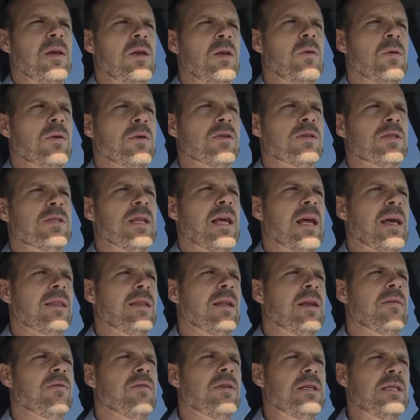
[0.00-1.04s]
you understand
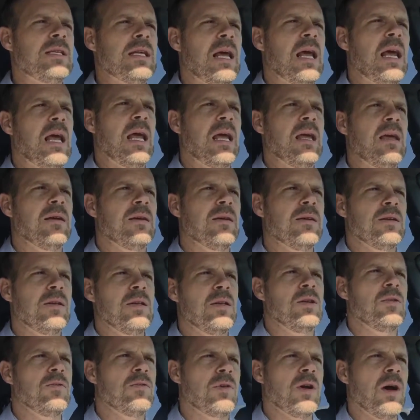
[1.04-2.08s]
that every day
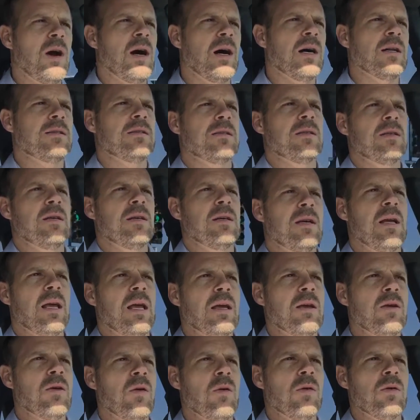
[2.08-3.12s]
you've got a
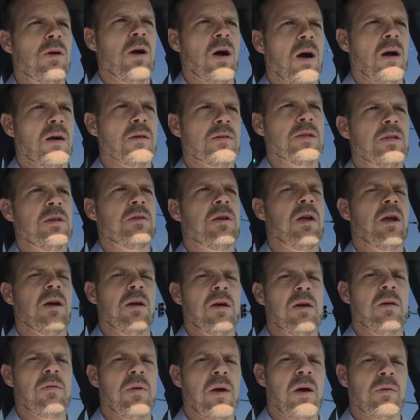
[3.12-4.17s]
goal card that you
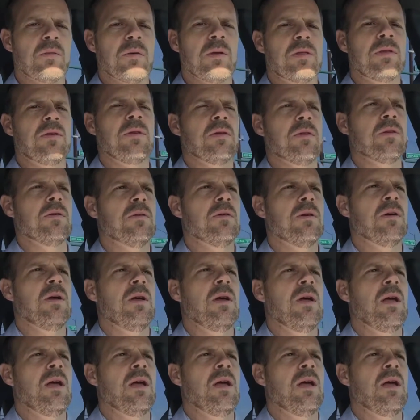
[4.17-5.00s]
carry around with you,